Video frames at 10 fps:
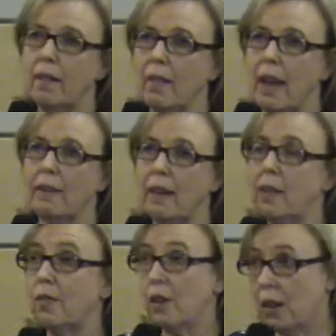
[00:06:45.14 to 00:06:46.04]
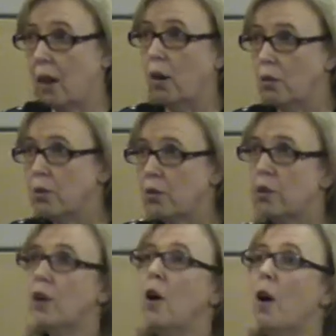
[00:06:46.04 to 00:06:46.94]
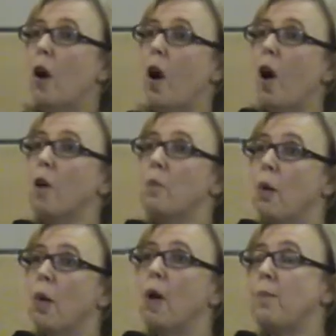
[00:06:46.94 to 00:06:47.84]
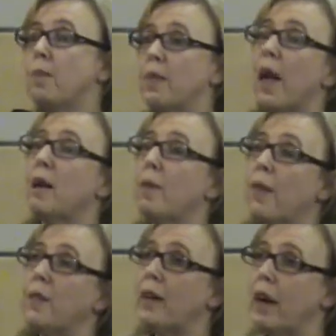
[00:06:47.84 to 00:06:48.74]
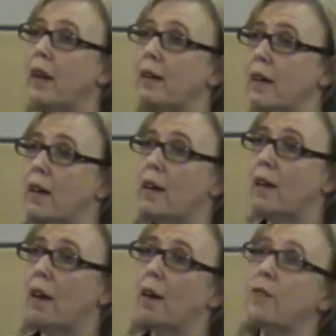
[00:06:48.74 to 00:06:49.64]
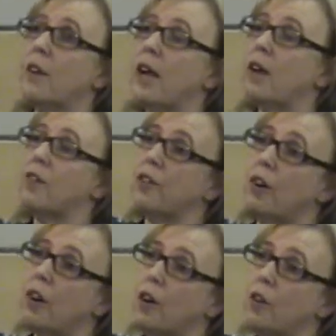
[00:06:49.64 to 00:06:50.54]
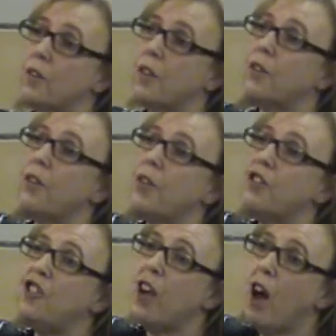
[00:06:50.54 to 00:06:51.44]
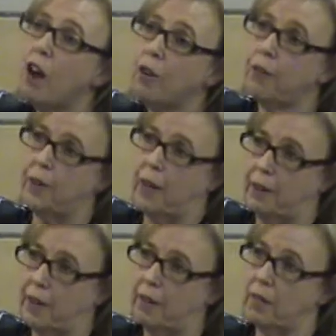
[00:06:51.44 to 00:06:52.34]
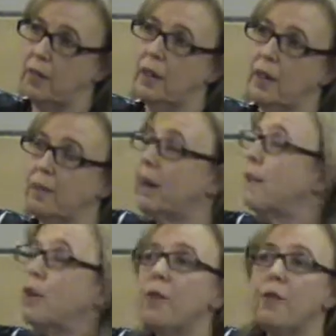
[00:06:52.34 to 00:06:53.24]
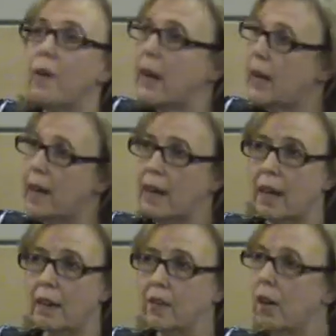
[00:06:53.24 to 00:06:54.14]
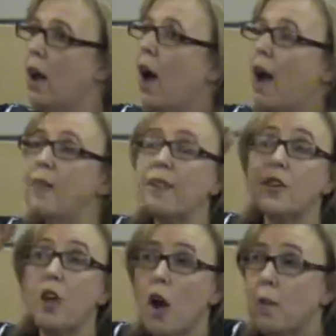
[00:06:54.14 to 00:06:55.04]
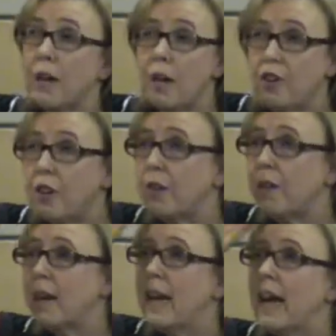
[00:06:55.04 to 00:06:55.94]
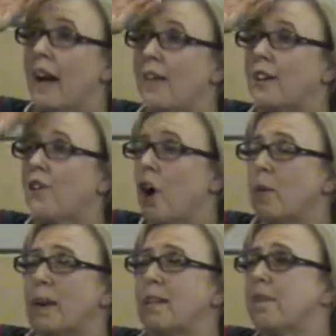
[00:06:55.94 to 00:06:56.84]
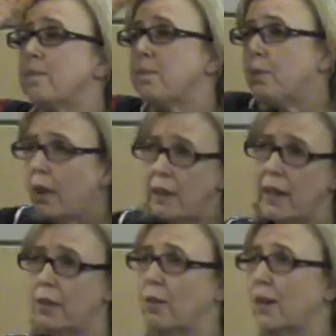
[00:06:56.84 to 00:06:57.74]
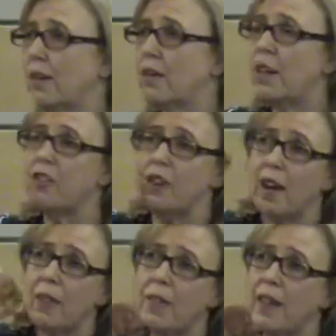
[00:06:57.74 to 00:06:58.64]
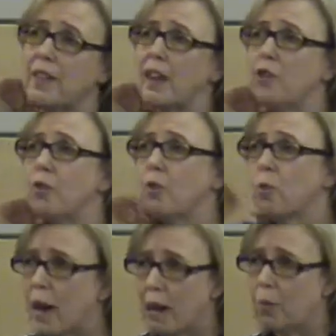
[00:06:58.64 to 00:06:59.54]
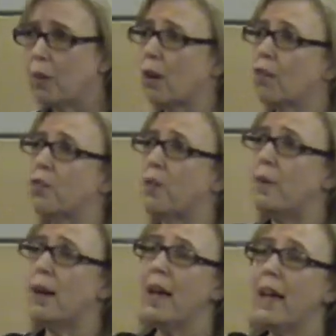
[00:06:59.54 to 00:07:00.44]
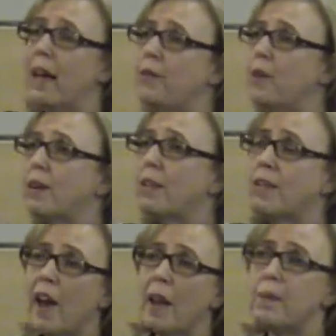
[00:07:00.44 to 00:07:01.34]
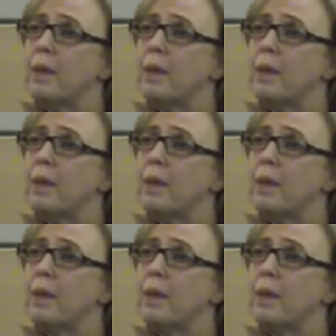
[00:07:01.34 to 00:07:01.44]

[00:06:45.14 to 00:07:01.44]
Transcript: likely the coast, are more upset about the idea of tankers on our coastline. So the geography of it, I'm giving you a very candid answer. I think the Dogwood Initiative I think Dogwood is a brilliant organization. I think they do great work. So I'm, if you can sign a